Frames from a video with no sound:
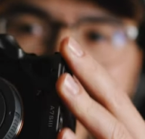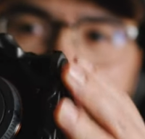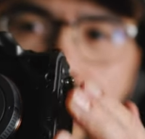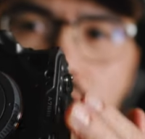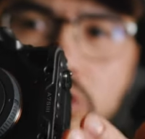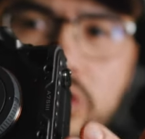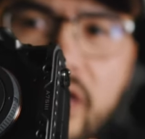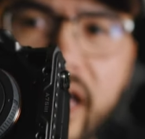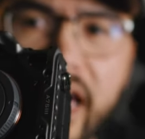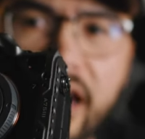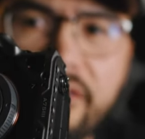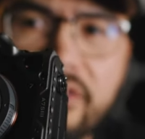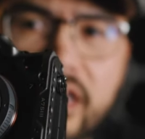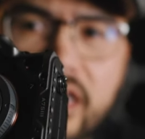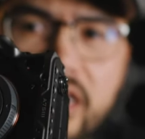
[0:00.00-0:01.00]
tilt a
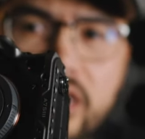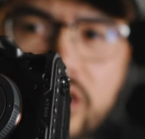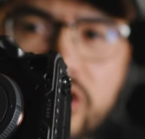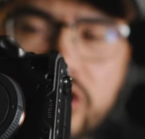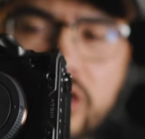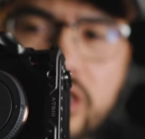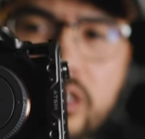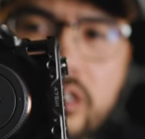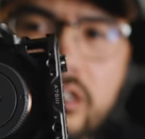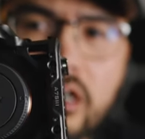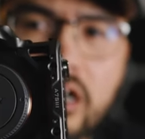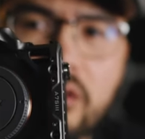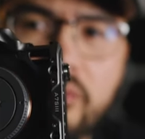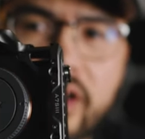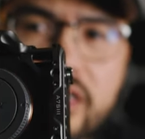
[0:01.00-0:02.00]
half cage
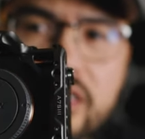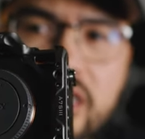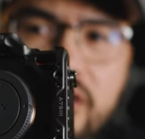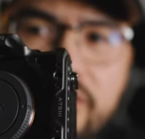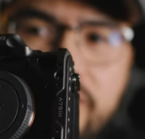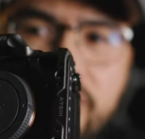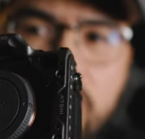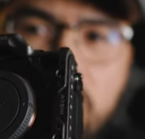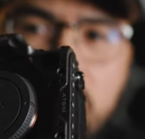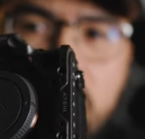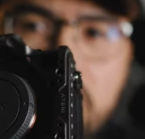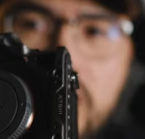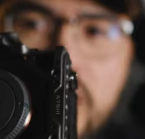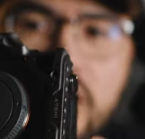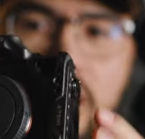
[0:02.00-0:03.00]
on my
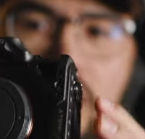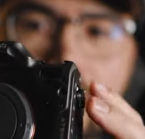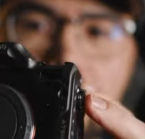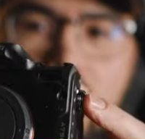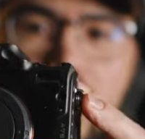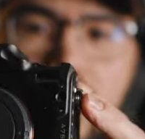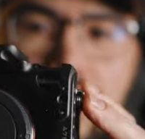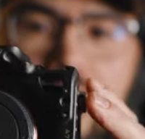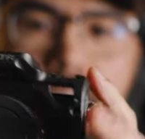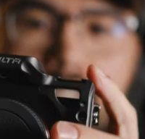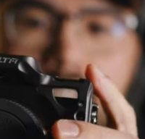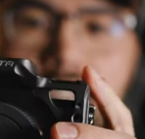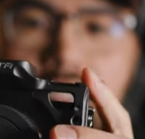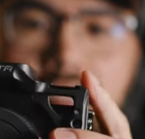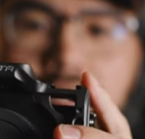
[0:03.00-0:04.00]
a7IV, but
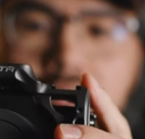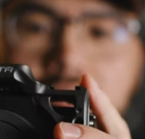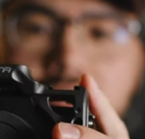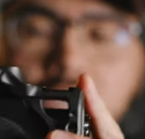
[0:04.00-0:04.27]
this is